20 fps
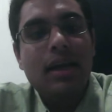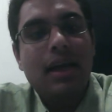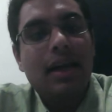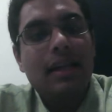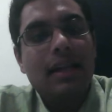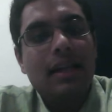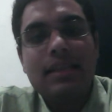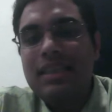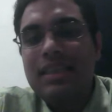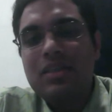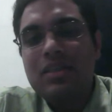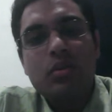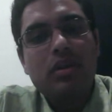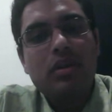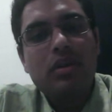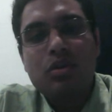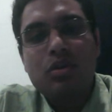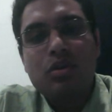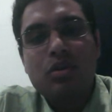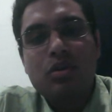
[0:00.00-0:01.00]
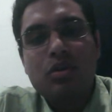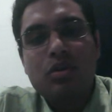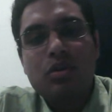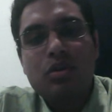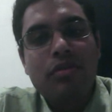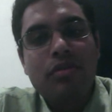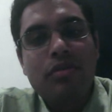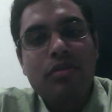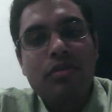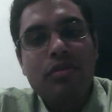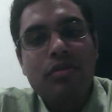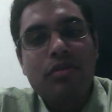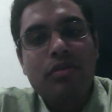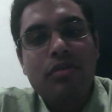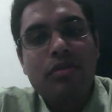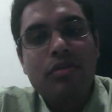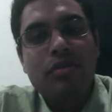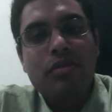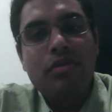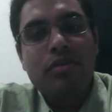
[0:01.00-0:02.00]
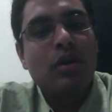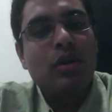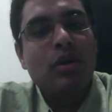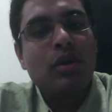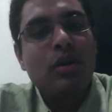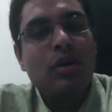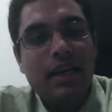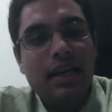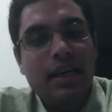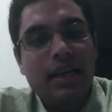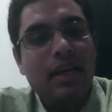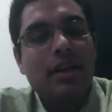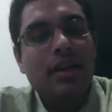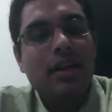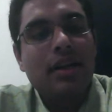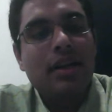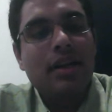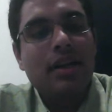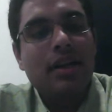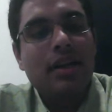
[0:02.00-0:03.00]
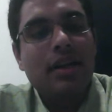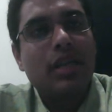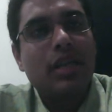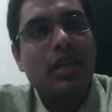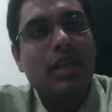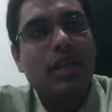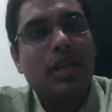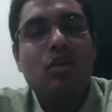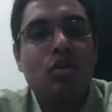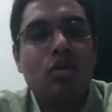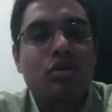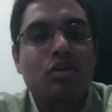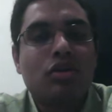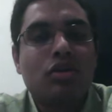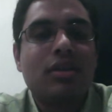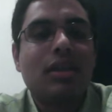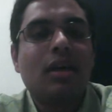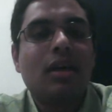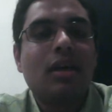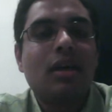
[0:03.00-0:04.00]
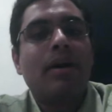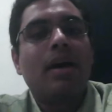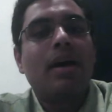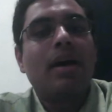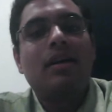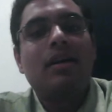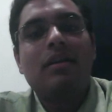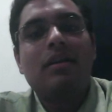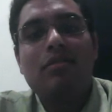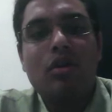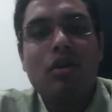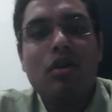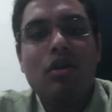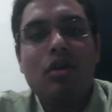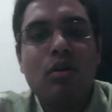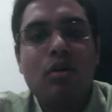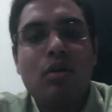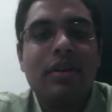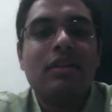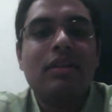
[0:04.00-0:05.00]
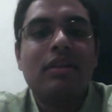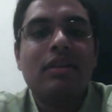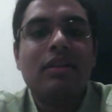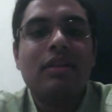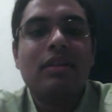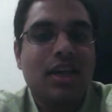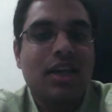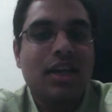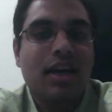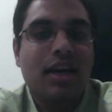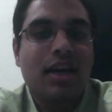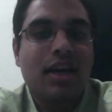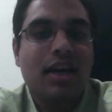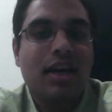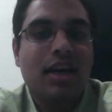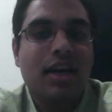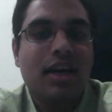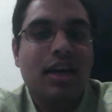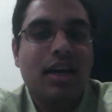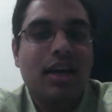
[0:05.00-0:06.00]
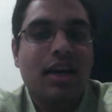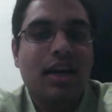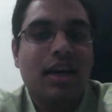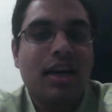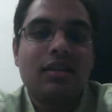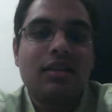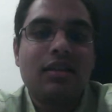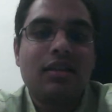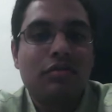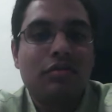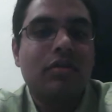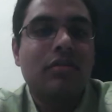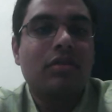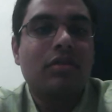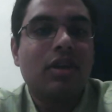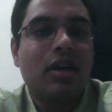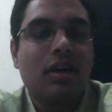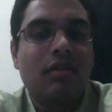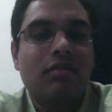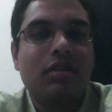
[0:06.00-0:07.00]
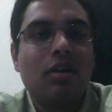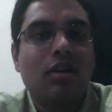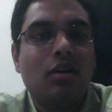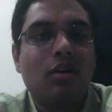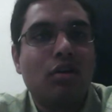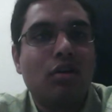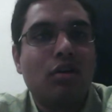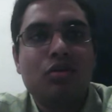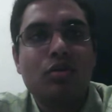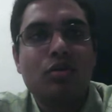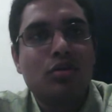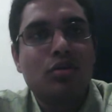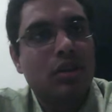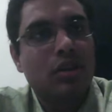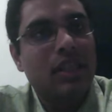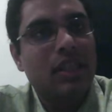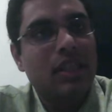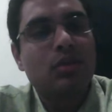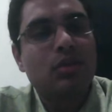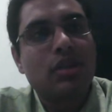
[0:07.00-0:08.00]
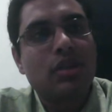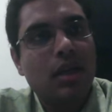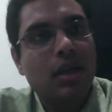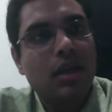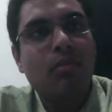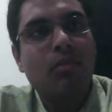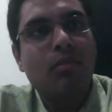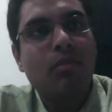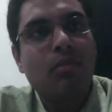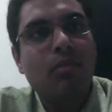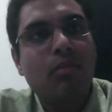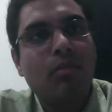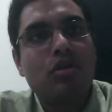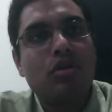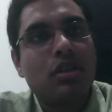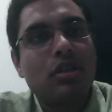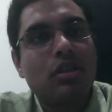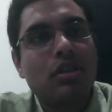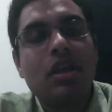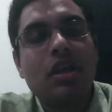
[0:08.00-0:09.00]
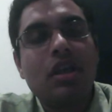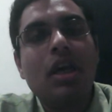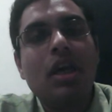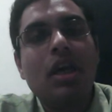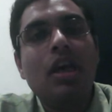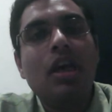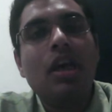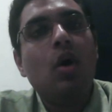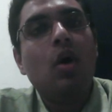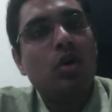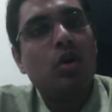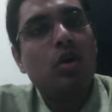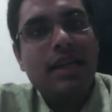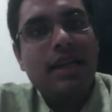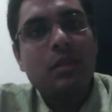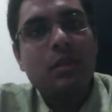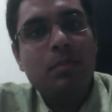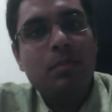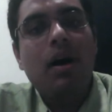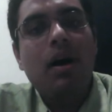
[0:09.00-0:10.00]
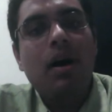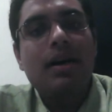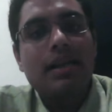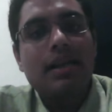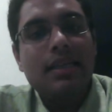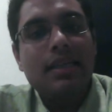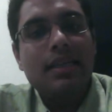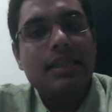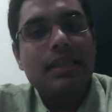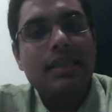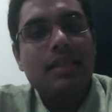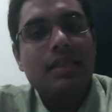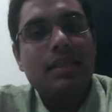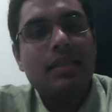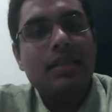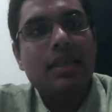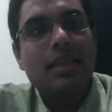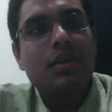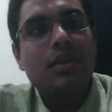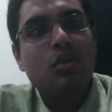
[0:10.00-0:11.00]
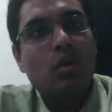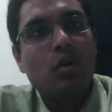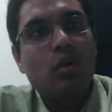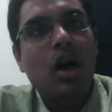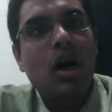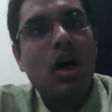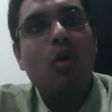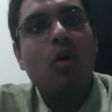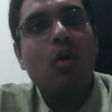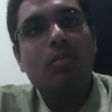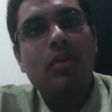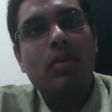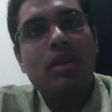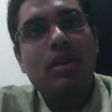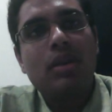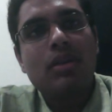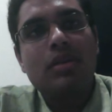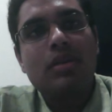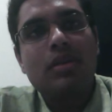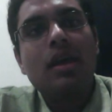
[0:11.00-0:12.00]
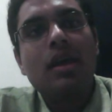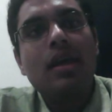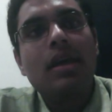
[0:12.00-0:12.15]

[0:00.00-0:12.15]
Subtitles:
and these were the two professors who I really enjoyed. I'd also taken courses in comparative law with Vicky Jackson and the dean of Harvard Law School. So these were some of the courses which really sparked an interest as to how we must